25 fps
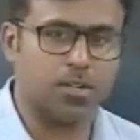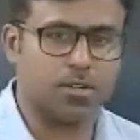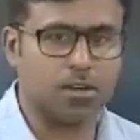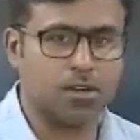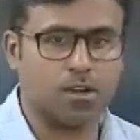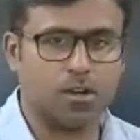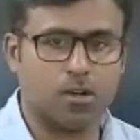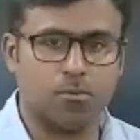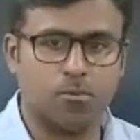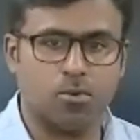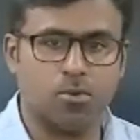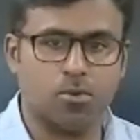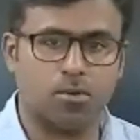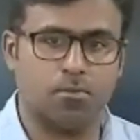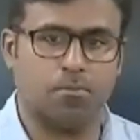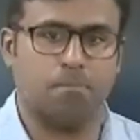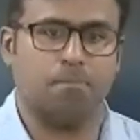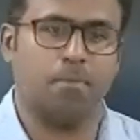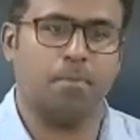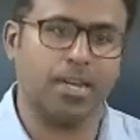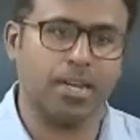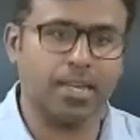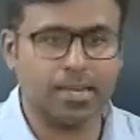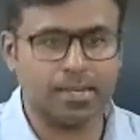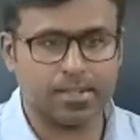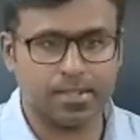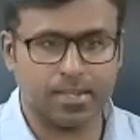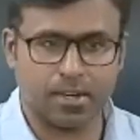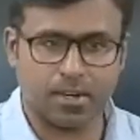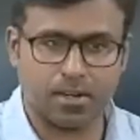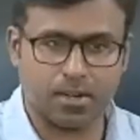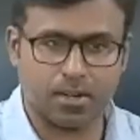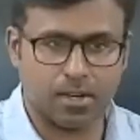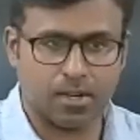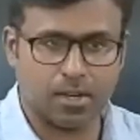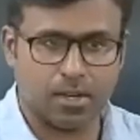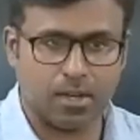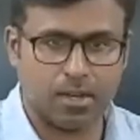talk about many other
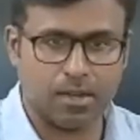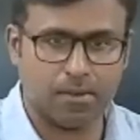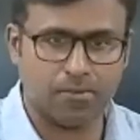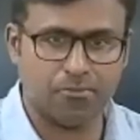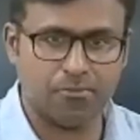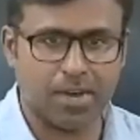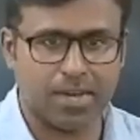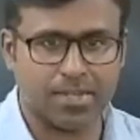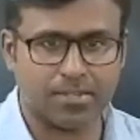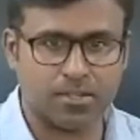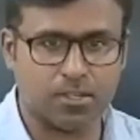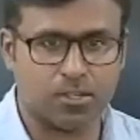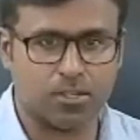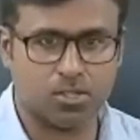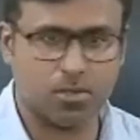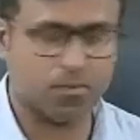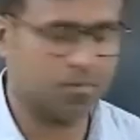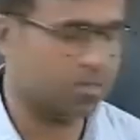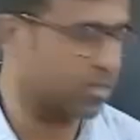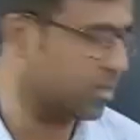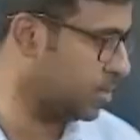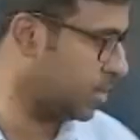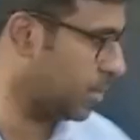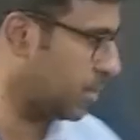facets of this